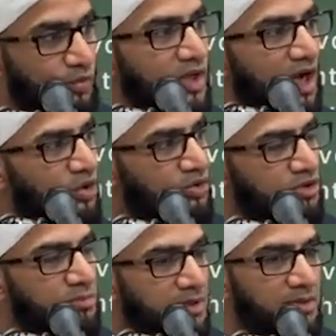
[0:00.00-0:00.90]
If we are
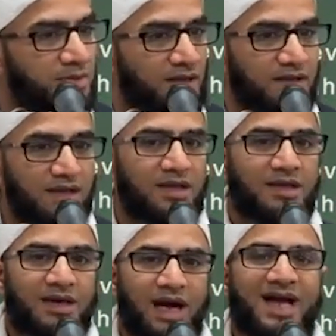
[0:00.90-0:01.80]
good to people
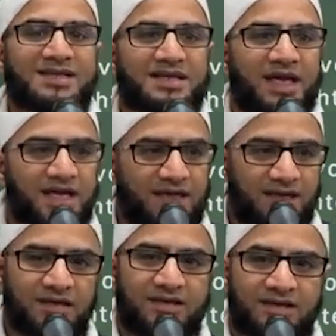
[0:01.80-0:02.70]
as
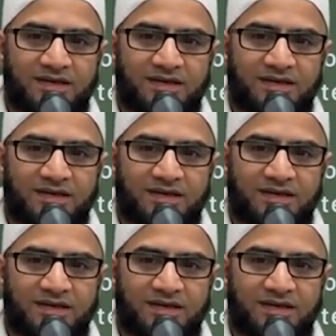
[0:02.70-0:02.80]
a